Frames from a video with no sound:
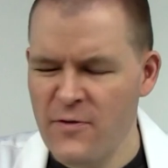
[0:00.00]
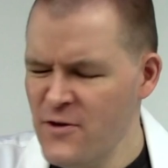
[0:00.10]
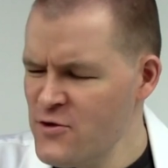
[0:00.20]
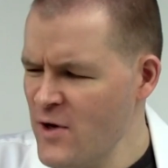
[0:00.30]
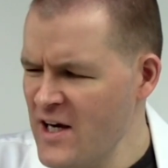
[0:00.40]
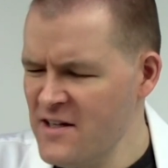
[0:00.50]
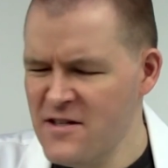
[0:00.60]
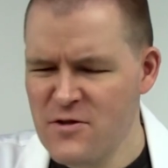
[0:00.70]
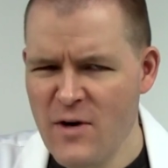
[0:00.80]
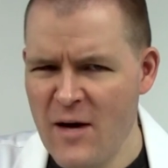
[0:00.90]
But if you're trying to
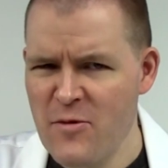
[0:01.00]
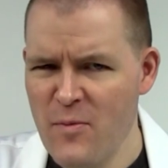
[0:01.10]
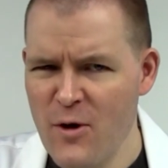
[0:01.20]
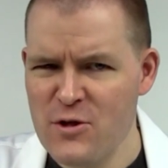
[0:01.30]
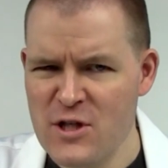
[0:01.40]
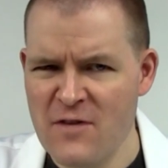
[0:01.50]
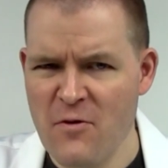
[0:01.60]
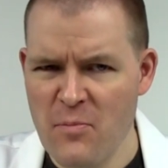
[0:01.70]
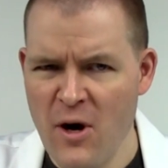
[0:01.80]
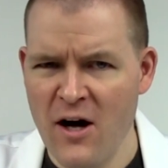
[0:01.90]
describe the motion of
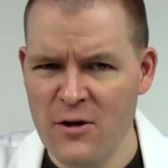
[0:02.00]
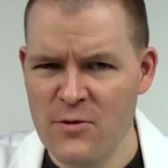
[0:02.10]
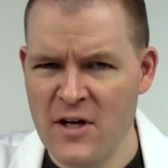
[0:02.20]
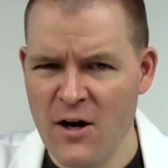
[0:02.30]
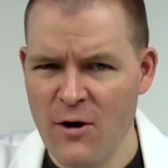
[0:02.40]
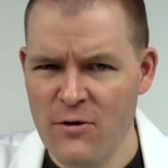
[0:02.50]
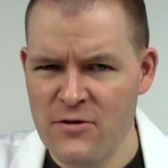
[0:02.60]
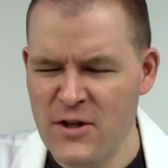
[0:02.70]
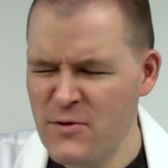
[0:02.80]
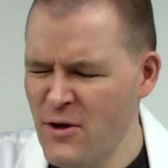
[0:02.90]
a ball or the
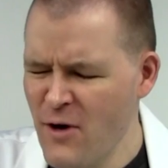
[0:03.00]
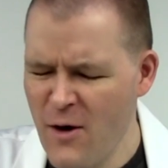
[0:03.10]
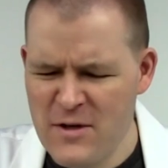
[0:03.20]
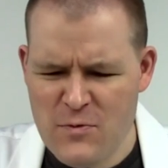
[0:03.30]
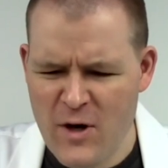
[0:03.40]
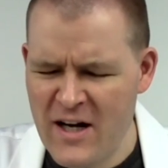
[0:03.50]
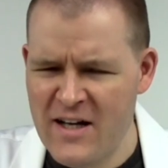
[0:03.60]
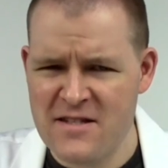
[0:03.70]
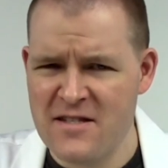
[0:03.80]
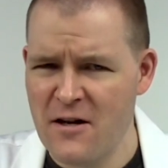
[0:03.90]
earth, you don't always want to
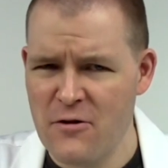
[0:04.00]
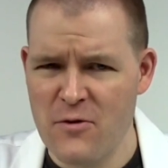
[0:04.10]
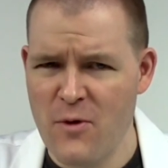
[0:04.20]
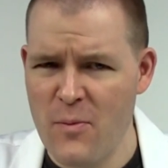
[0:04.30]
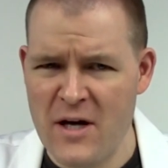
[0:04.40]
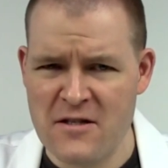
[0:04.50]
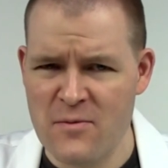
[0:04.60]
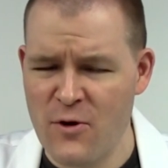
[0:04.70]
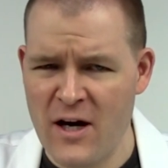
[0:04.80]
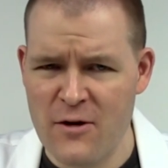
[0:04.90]
consider the
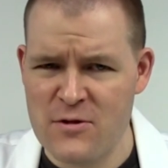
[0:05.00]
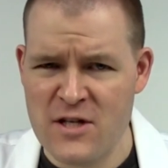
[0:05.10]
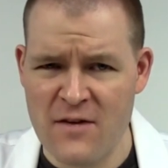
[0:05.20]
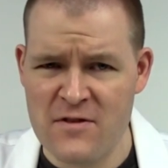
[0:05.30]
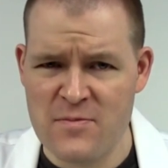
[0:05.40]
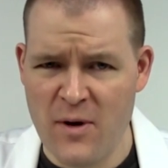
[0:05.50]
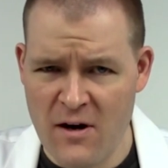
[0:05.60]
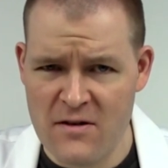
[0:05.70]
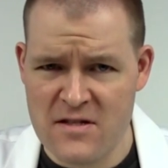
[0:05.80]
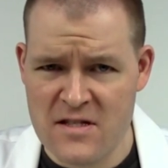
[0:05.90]
momentum or energy of its
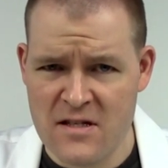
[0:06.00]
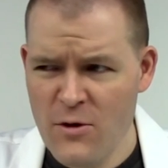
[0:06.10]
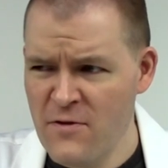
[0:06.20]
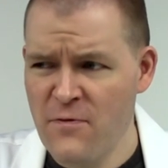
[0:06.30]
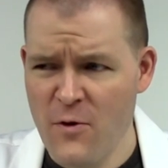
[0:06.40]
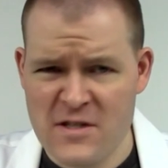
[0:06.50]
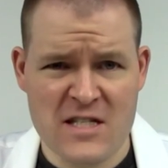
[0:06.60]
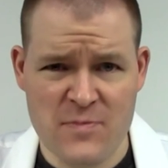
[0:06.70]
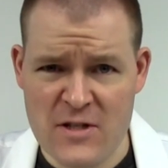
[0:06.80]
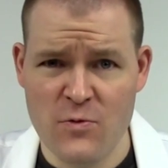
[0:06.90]
parts, or the
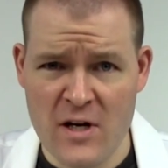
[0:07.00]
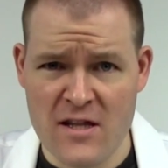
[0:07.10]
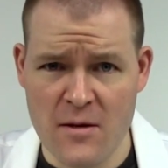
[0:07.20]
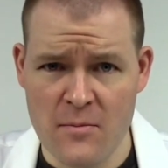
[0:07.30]
forces between